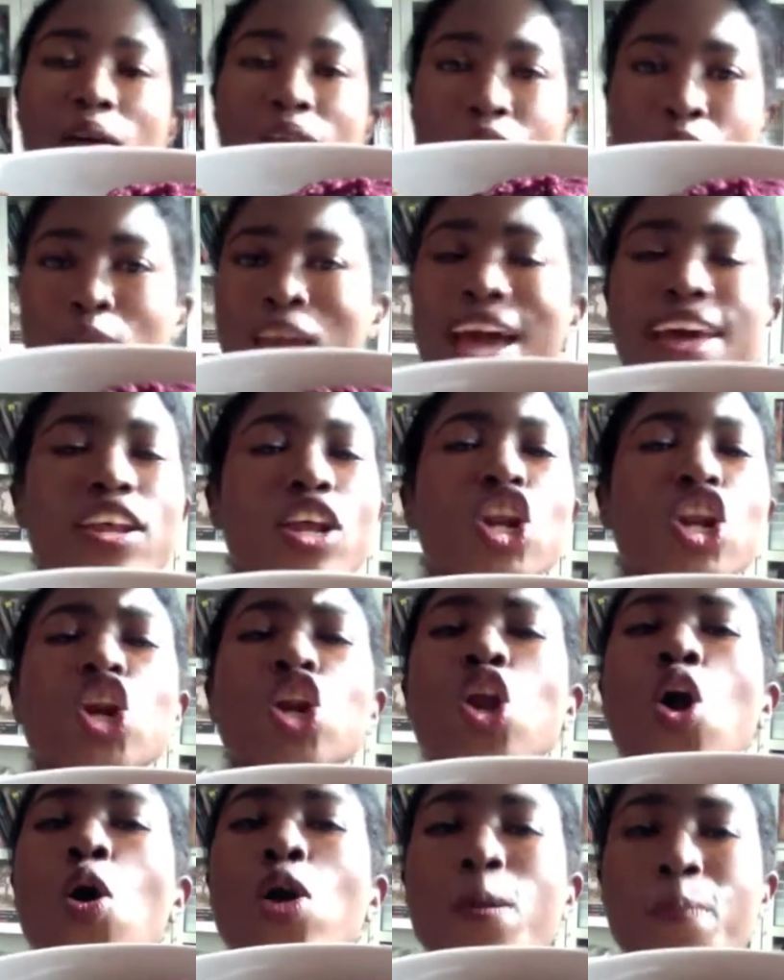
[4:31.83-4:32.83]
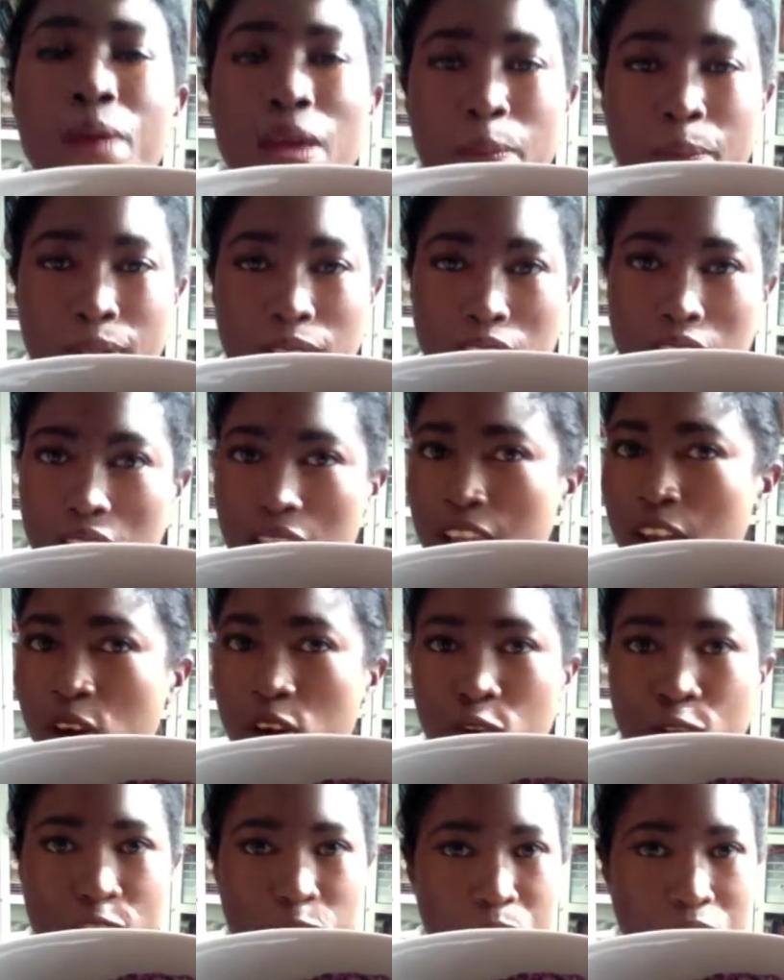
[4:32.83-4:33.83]
We had a load of people here on
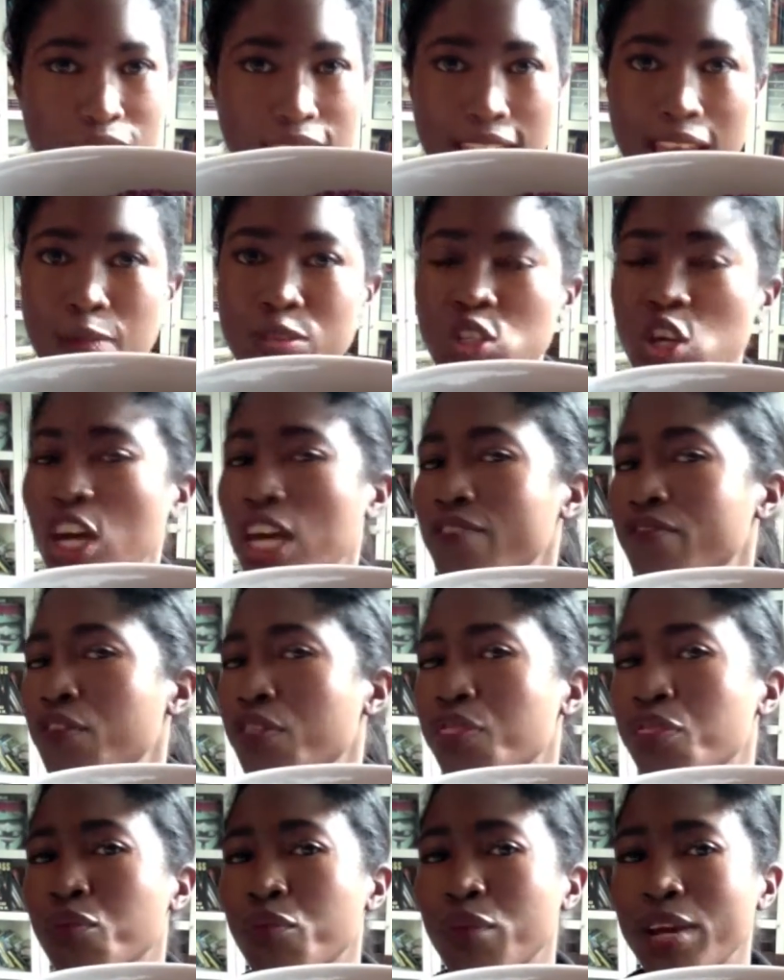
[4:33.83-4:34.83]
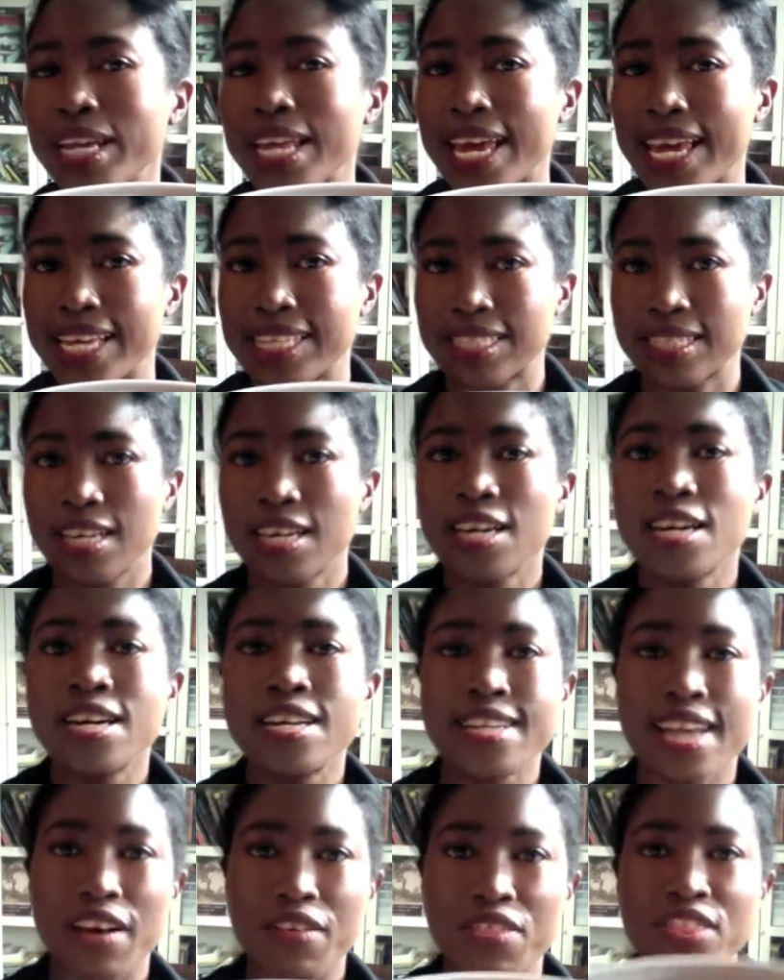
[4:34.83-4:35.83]
Christmas Day. I was cooking for 3 days.
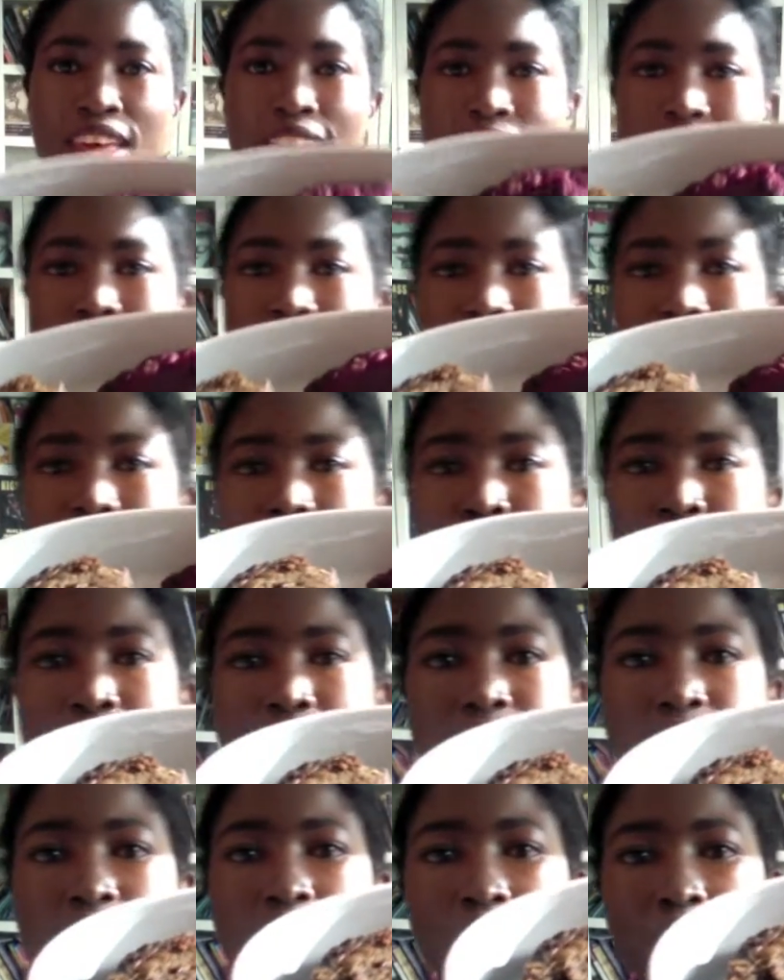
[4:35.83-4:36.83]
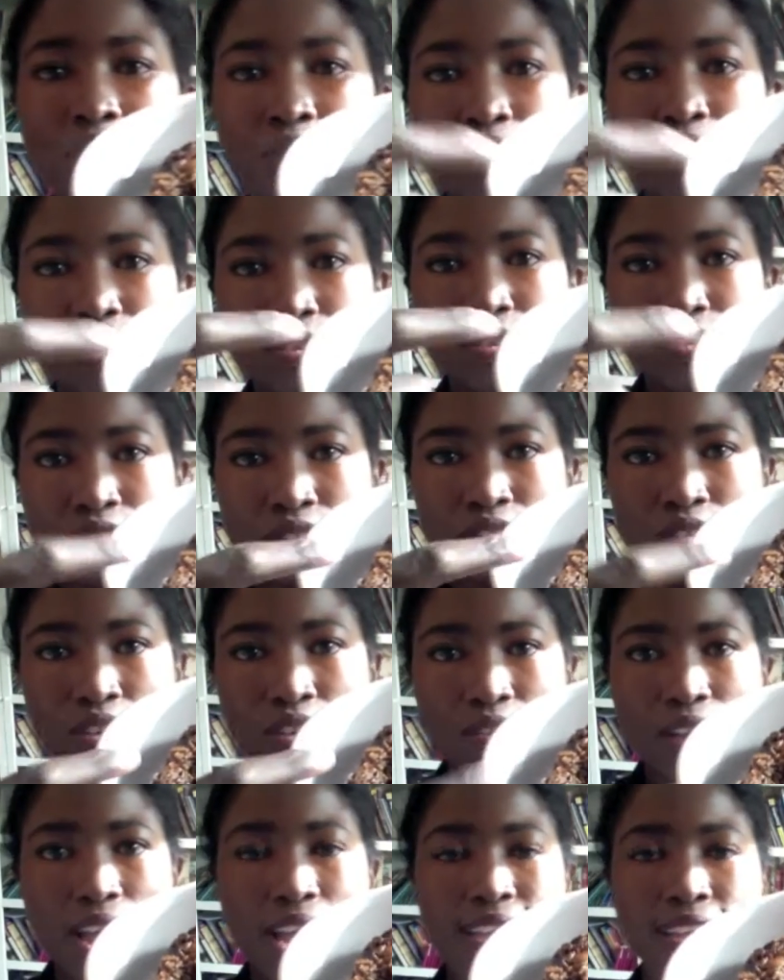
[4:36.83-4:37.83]
Now this is my nut roast,
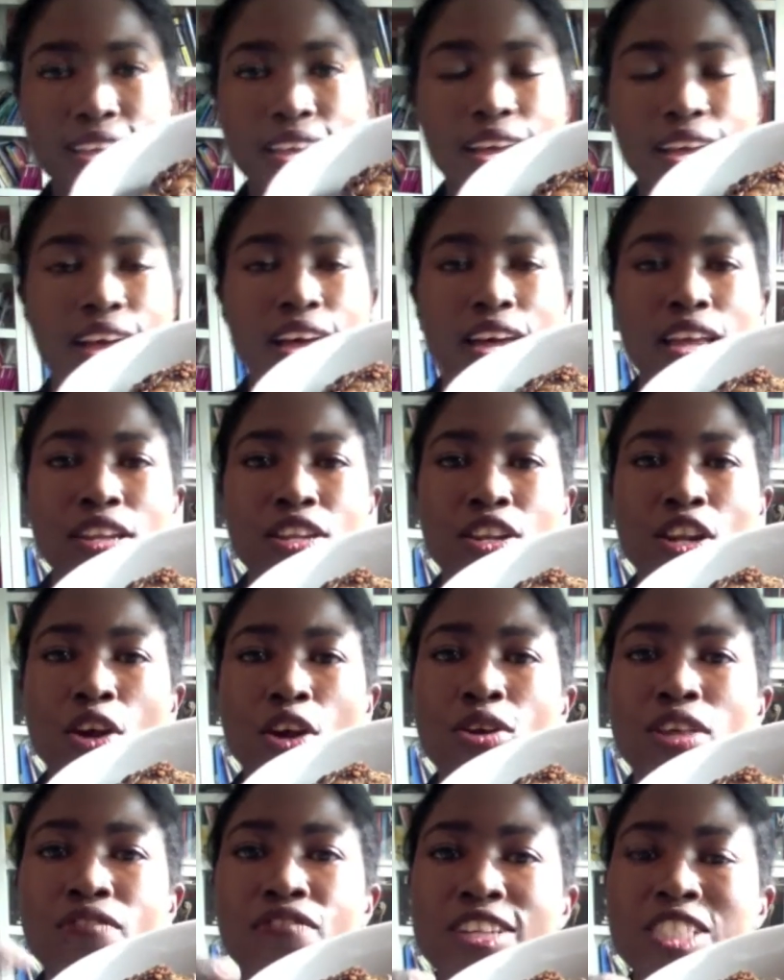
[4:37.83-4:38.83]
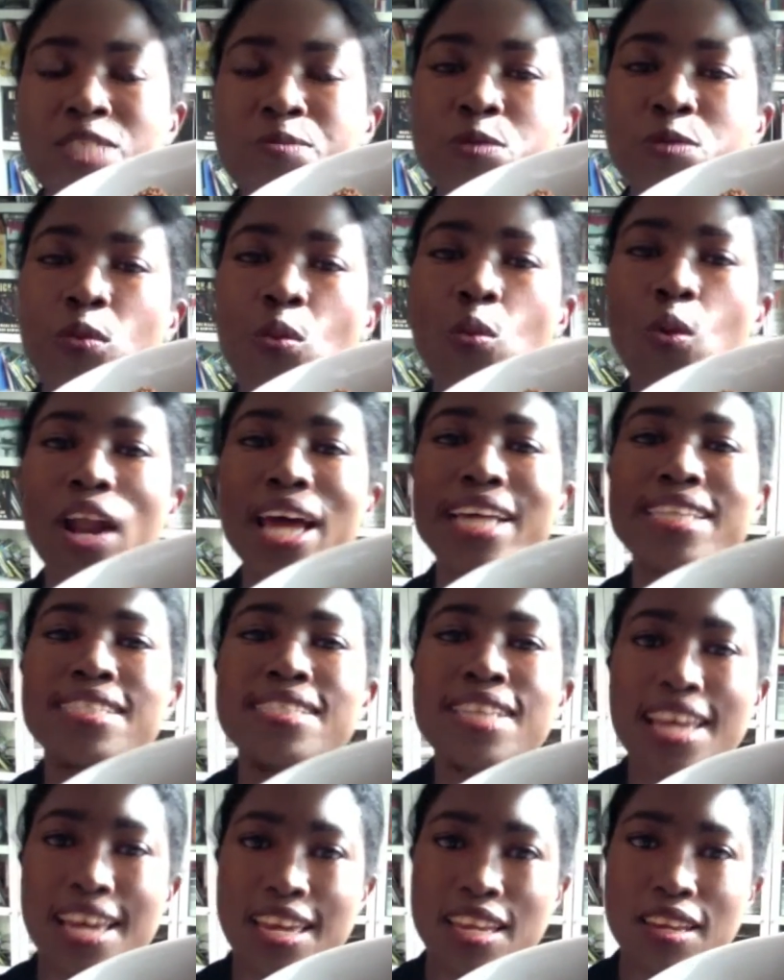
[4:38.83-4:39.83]
right? Load of vegetables. But what I
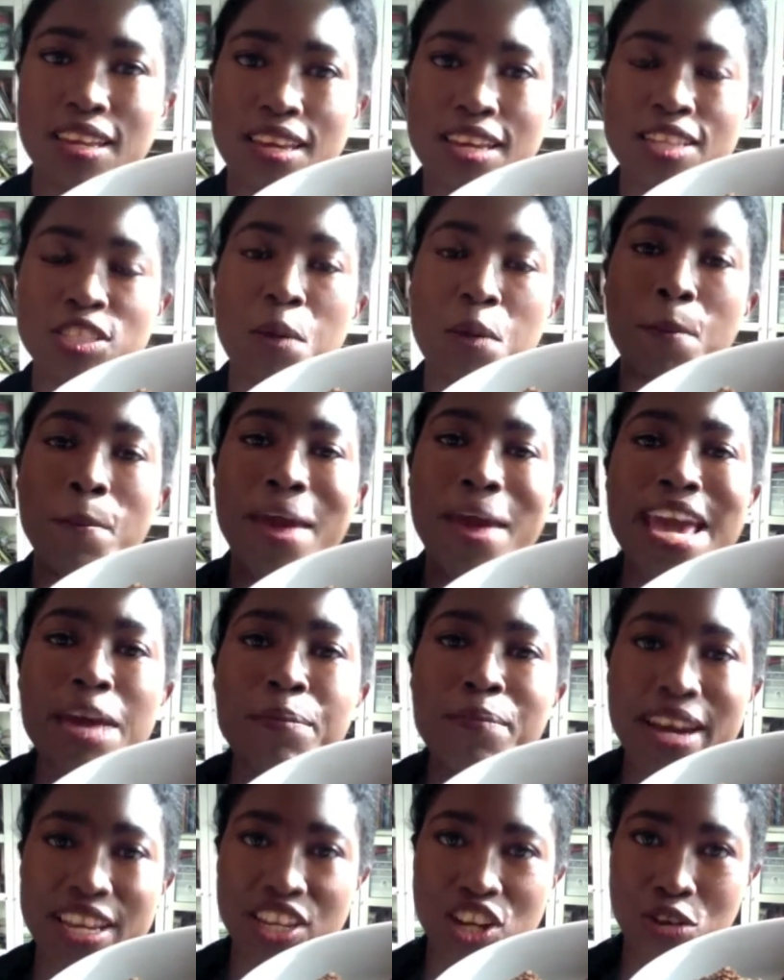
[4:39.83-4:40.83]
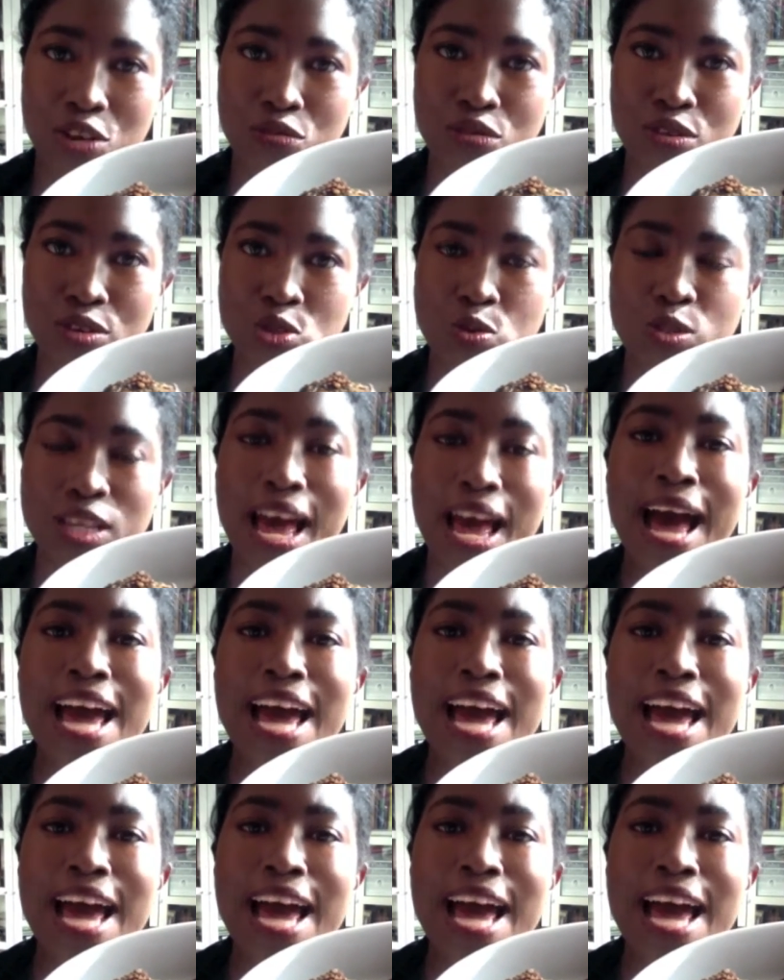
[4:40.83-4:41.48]
did to make my nut roast was